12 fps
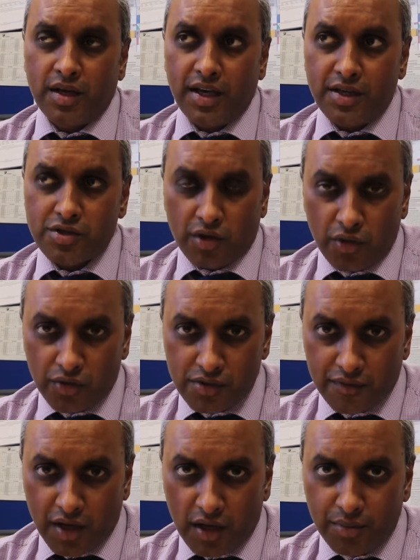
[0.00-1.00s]
is a cause
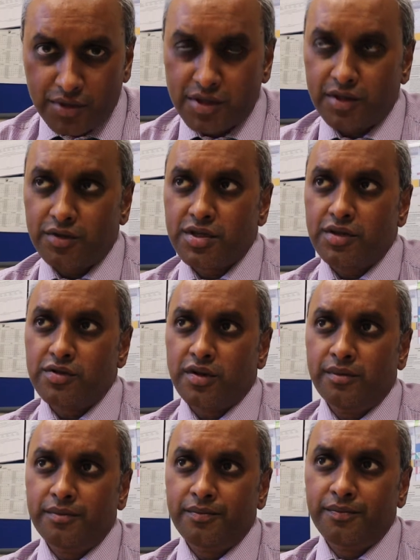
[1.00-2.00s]
of carpal tunnel
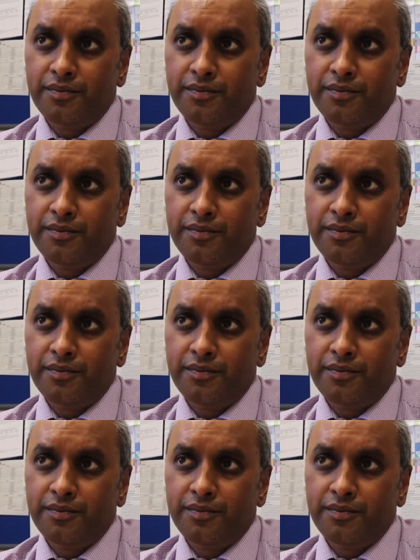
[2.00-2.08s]
syndrome.